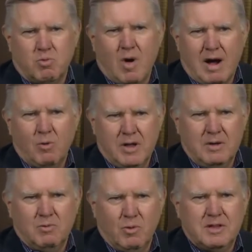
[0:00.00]
why
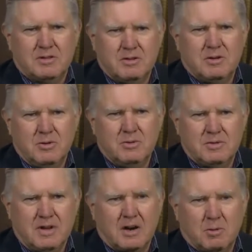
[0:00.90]
we went to
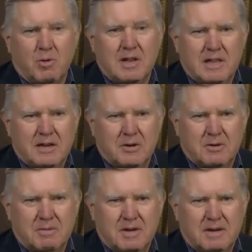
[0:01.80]
Doctor
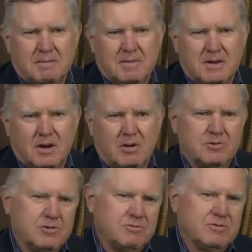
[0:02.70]
Brentlinger, uh,
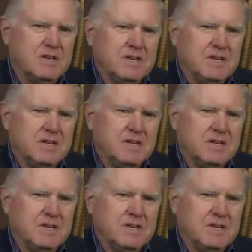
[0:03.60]
because of